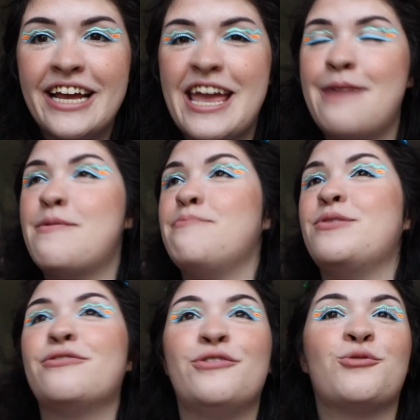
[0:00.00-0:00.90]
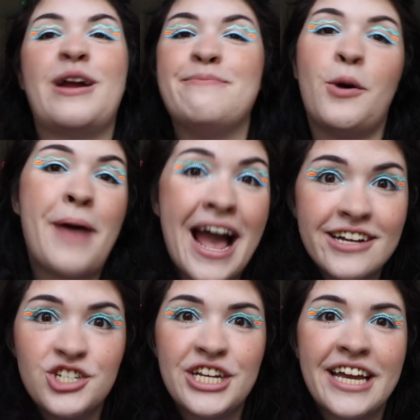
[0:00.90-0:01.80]
It came in beautiful rainbow
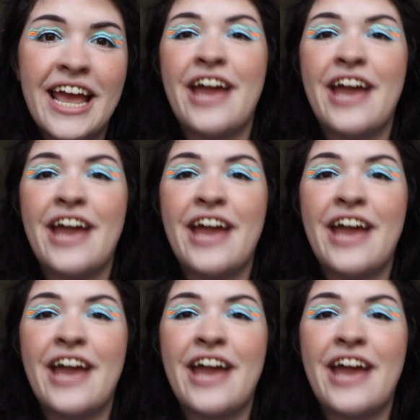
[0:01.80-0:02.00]
packaging,